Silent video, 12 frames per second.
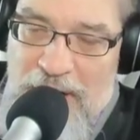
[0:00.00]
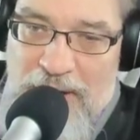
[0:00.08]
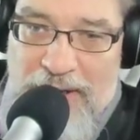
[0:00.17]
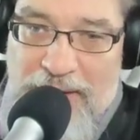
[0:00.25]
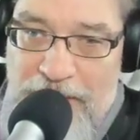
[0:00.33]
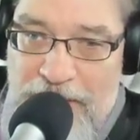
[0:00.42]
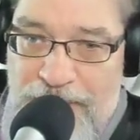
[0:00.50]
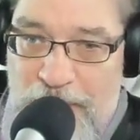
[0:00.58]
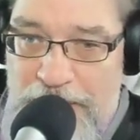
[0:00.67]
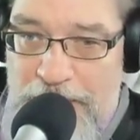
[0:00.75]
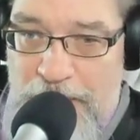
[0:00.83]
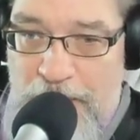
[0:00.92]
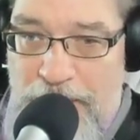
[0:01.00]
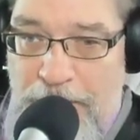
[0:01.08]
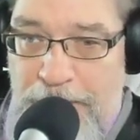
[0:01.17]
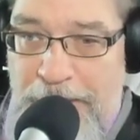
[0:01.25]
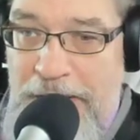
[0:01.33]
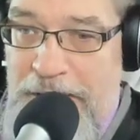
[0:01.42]
Government forces were
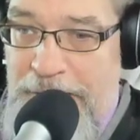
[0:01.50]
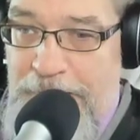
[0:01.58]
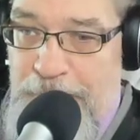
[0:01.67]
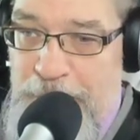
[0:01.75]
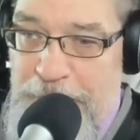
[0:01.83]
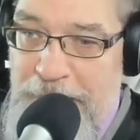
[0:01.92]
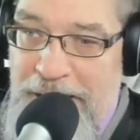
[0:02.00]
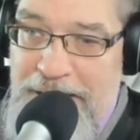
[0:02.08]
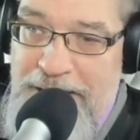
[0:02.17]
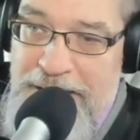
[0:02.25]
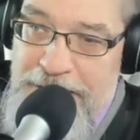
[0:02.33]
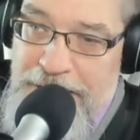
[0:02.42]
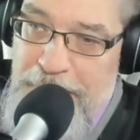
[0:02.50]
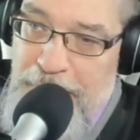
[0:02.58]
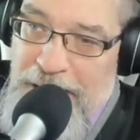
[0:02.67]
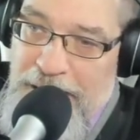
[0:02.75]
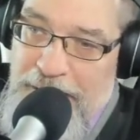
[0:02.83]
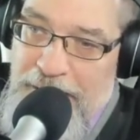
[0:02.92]
repeatedly pushed back in a tight
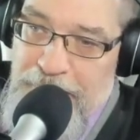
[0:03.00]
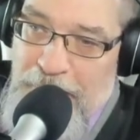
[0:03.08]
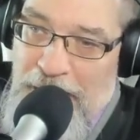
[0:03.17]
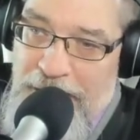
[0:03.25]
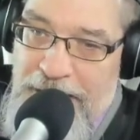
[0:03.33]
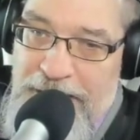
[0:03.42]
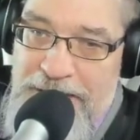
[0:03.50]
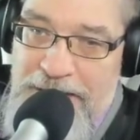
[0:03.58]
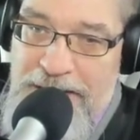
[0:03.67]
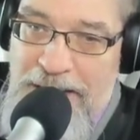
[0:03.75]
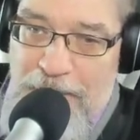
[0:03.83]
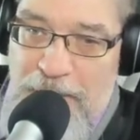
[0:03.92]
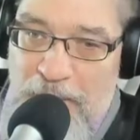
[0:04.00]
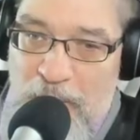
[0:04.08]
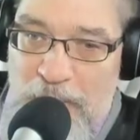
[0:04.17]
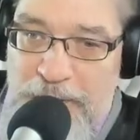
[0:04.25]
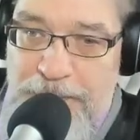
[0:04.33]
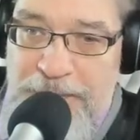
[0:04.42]
pocket as the capital
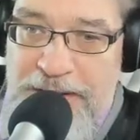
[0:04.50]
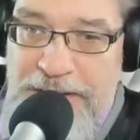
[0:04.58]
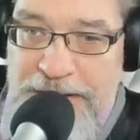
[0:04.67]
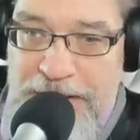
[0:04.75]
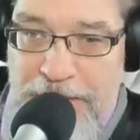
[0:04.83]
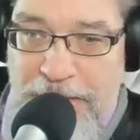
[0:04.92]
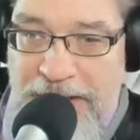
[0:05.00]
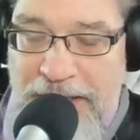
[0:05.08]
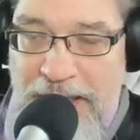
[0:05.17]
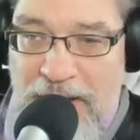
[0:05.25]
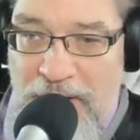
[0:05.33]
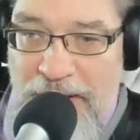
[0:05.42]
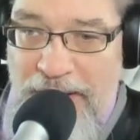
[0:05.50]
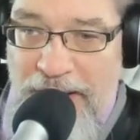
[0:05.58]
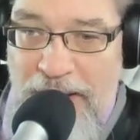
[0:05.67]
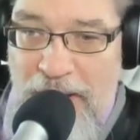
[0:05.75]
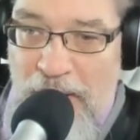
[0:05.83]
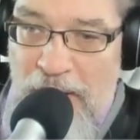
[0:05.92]
was besieged by the
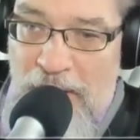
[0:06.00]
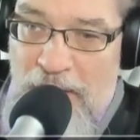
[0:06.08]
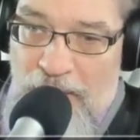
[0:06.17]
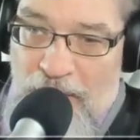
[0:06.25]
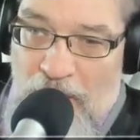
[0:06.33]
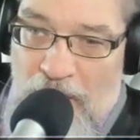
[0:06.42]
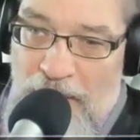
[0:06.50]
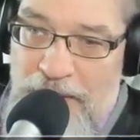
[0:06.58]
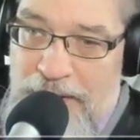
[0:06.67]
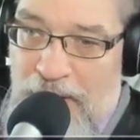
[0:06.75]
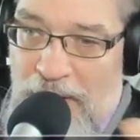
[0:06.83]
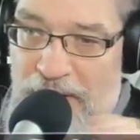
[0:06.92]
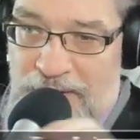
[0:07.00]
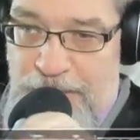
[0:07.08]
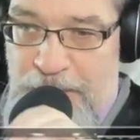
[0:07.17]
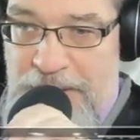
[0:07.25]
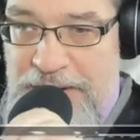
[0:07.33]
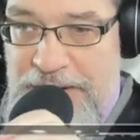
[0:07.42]
LNA. For all the talk of
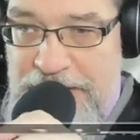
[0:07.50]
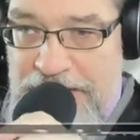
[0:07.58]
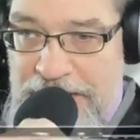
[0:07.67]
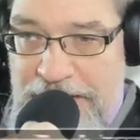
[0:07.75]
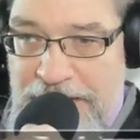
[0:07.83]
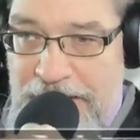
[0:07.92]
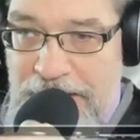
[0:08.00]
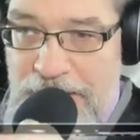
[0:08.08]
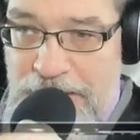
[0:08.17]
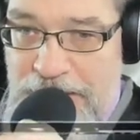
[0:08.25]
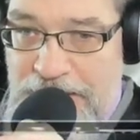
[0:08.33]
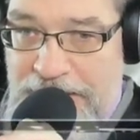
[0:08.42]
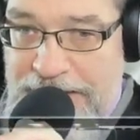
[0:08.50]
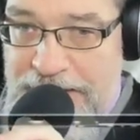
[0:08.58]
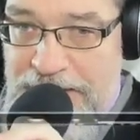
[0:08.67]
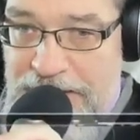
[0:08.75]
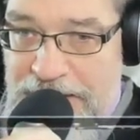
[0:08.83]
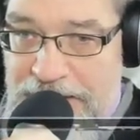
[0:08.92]
precision
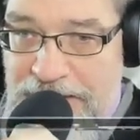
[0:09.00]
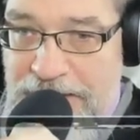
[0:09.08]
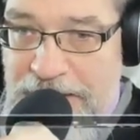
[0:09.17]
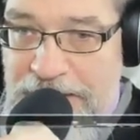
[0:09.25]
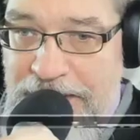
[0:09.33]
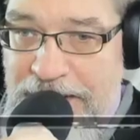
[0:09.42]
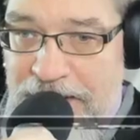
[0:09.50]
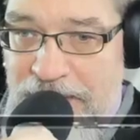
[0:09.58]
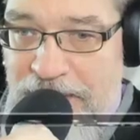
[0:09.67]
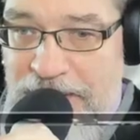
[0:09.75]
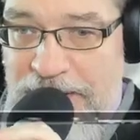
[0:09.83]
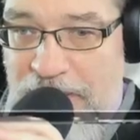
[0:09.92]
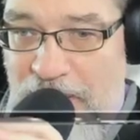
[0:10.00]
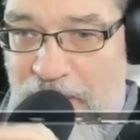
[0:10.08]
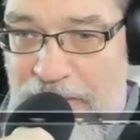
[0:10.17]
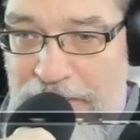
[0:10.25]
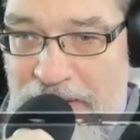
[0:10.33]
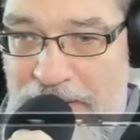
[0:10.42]
airstrikes, the civilian casualty toll
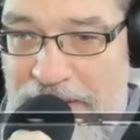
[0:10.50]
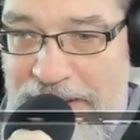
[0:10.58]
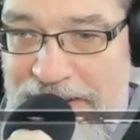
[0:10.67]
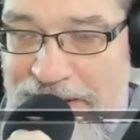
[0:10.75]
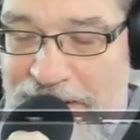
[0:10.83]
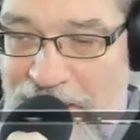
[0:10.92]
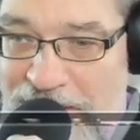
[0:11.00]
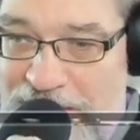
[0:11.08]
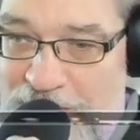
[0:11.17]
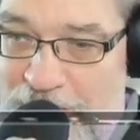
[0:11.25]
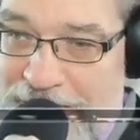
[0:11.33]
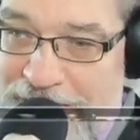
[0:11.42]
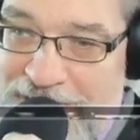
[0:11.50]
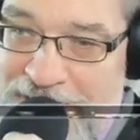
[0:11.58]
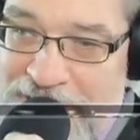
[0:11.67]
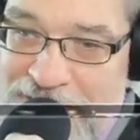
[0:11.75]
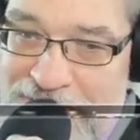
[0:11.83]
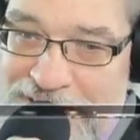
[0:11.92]
mounted as targets were hit in
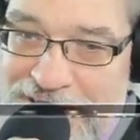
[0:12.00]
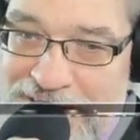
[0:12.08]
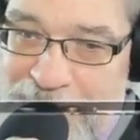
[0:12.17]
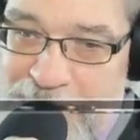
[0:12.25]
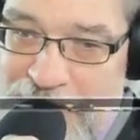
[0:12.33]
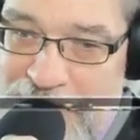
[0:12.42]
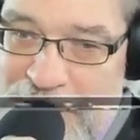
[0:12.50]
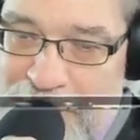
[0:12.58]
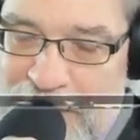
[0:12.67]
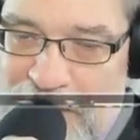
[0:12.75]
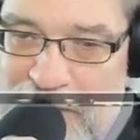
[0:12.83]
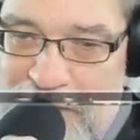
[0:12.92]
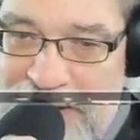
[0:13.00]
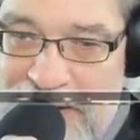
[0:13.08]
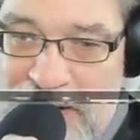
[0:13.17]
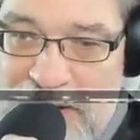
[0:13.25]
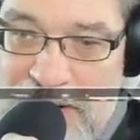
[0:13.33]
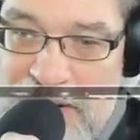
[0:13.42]
increasingly built up urban
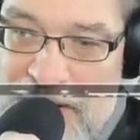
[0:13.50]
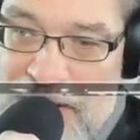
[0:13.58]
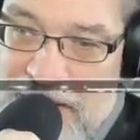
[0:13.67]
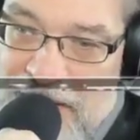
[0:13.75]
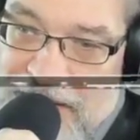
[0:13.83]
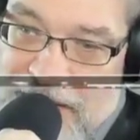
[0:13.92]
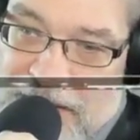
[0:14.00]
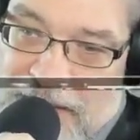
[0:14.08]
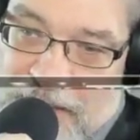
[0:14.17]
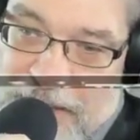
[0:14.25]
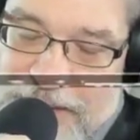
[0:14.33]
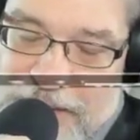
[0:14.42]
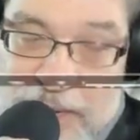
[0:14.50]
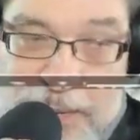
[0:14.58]
areas. Well, they were